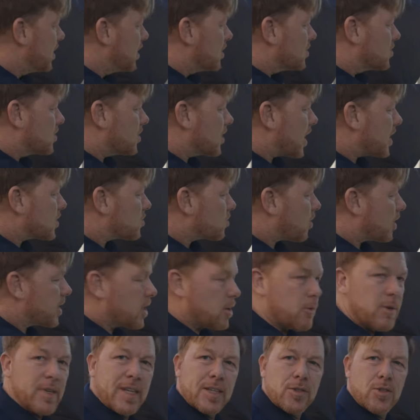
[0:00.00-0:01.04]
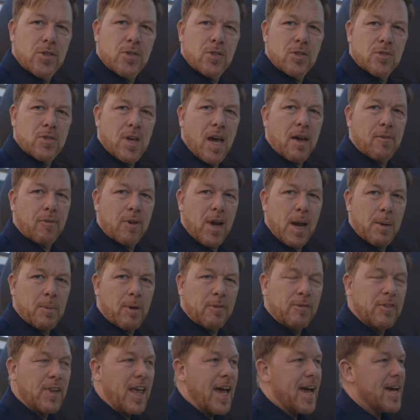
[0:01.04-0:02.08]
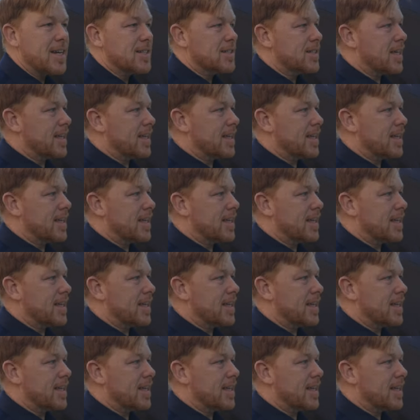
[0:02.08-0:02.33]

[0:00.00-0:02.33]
So that's why you would introduce off-camera flash,